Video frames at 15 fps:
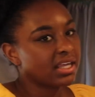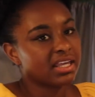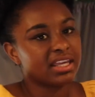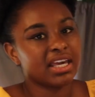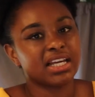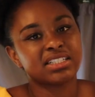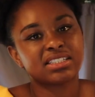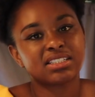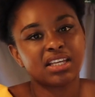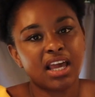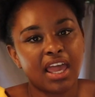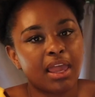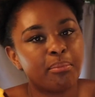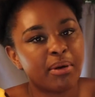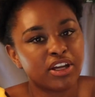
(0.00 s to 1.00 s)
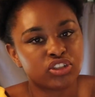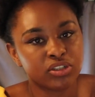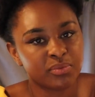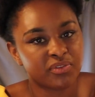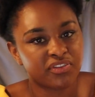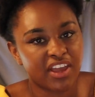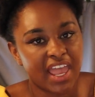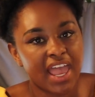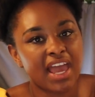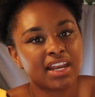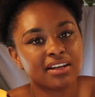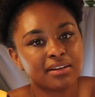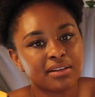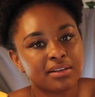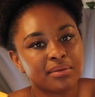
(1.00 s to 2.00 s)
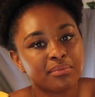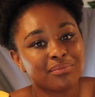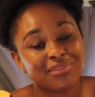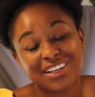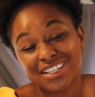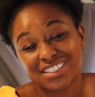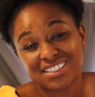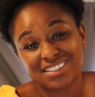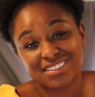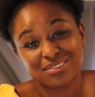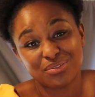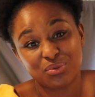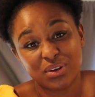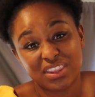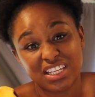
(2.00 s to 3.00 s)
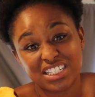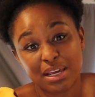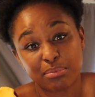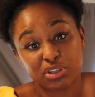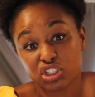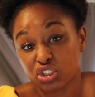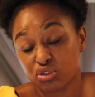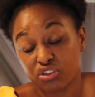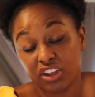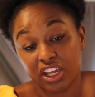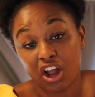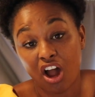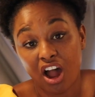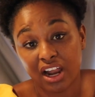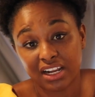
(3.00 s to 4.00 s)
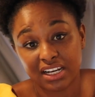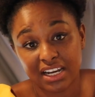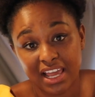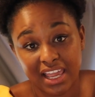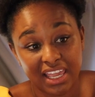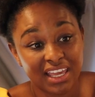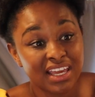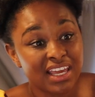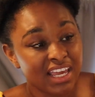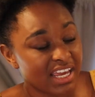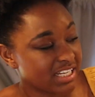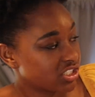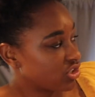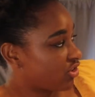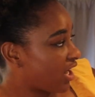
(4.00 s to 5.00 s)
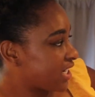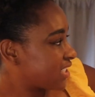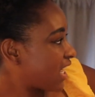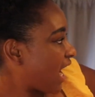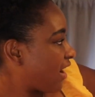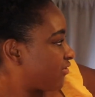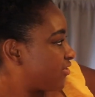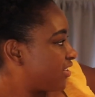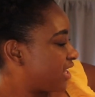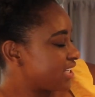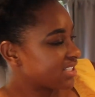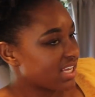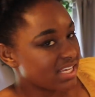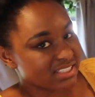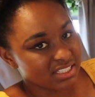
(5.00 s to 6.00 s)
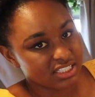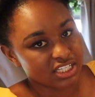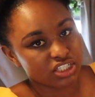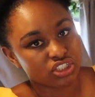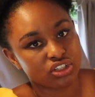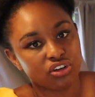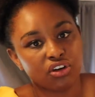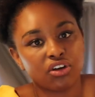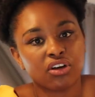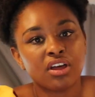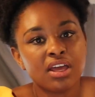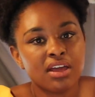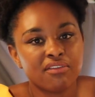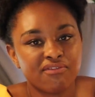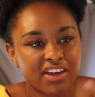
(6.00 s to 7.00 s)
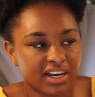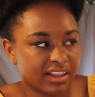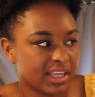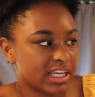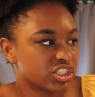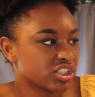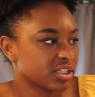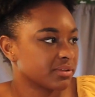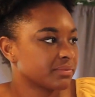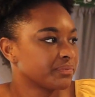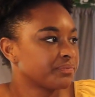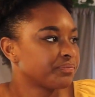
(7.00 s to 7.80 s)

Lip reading: gets a bedroom fan, because when the temperature's really hot at night, it's great to have this as additional ventilation.